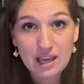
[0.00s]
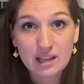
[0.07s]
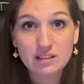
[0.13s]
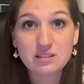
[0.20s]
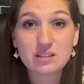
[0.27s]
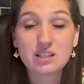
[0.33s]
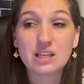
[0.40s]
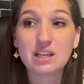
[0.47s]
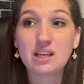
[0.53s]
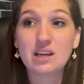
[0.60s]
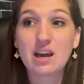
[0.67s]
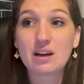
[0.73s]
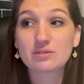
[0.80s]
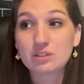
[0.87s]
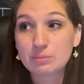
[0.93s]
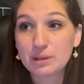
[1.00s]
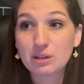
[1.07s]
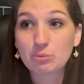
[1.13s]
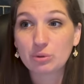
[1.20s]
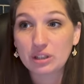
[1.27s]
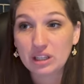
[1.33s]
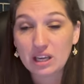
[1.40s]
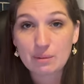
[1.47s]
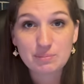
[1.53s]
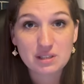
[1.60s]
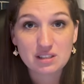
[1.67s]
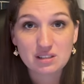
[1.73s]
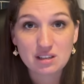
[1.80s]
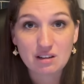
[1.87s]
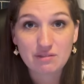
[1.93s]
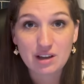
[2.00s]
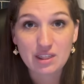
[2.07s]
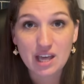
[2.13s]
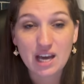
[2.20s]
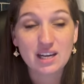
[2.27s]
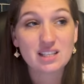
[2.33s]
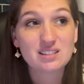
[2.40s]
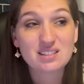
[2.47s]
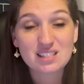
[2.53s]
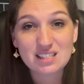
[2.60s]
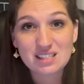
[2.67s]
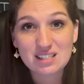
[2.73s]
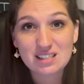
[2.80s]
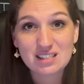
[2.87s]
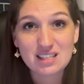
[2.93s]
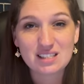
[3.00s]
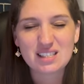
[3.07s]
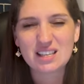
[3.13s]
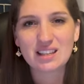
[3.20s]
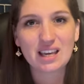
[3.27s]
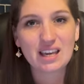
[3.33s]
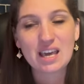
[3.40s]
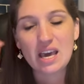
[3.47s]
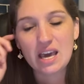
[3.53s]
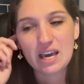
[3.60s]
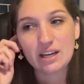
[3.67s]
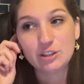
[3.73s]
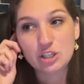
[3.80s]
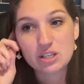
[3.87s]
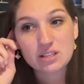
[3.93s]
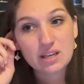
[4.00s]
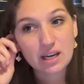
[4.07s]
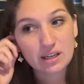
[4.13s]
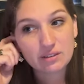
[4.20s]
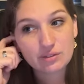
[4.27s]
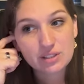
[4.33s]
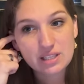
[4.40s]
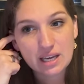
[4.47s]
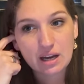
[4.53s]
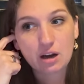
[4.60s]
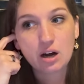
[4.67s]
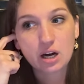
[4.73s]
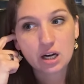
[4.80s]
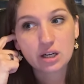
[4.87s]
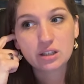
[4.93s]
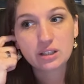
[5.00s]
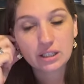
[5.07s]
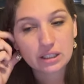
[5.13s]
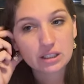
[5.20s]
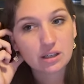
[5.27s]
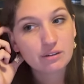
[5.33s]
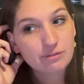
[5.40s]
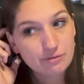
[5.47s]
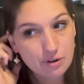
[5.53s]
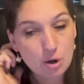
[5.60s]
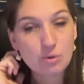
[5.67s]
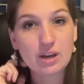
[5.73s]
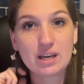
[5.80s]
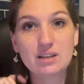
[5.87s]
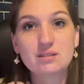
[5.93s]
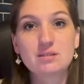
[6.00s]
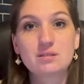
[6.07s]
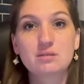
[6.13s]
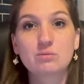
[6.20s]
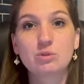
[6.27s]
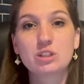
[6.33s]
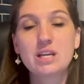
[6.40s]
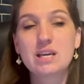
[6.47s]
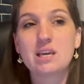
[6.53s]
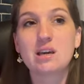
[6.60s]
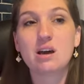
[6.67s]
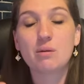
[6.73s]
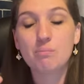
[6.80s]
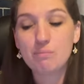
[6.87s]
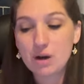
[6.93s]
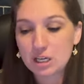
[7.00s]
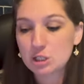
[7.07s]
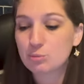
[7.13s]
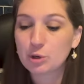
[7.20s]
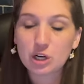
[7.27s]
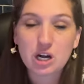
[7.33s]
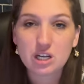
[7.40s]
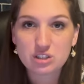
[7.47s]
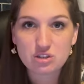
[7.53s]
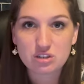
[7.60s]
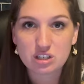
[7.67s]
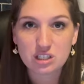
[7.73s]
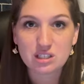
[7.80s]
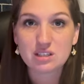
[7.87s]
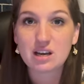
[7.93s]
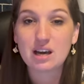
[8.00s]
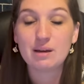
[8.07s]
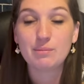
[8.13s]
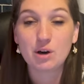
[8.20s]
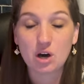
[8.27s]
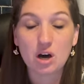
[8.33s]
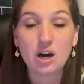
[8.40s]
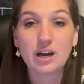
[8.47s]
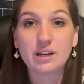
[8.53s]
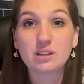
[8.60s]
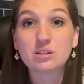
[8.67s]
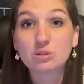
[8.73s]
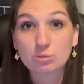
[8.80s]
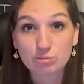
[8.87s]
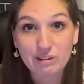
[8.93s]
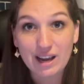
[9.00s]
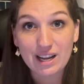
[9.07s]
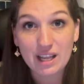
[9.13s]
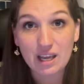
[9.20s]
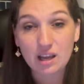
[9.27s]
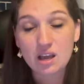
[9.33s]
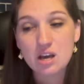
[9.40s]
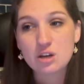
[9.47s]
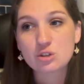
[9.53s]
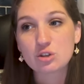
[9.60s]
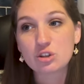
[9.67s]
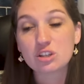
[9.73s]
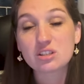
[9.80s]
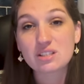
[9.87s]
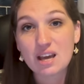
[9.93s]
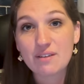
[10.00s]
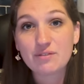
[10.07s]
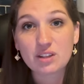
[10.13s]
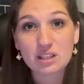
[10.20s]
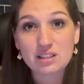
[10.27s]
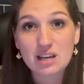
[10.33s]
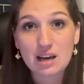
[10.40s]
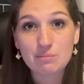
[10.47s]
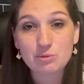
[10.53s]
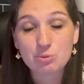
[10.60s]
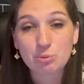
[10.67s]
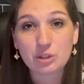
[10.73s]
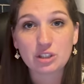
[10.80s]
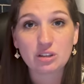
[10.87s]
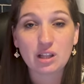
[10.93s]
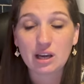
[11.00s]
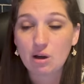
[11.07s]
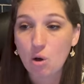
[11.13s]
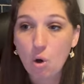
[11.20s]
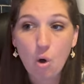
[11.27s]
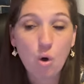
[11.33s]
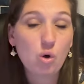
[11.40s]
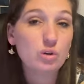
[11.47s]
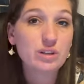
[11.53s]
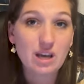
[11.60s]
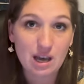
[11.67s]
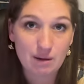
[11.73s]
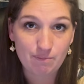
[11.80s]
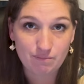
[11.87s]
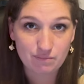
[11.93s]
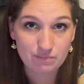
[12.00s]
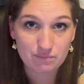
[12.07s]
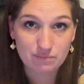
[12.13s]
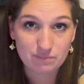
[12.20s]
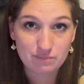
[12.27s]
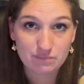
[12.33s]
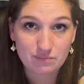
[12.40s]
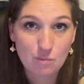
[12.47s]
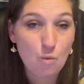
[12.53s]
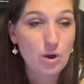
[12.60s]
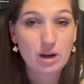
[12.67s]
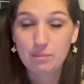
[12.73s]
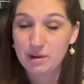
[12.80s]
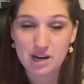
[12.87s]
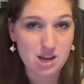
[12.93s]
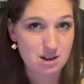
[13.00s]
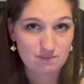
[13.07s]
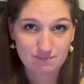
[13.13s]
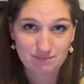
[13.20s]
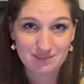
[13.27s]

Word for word: and getting everybody really up to snuff on that and sentences. And like it just kind of was like our year of focus. We're taking a much more concentrated time on writing. So there's definitely times where you're like, hold up, wait a minute.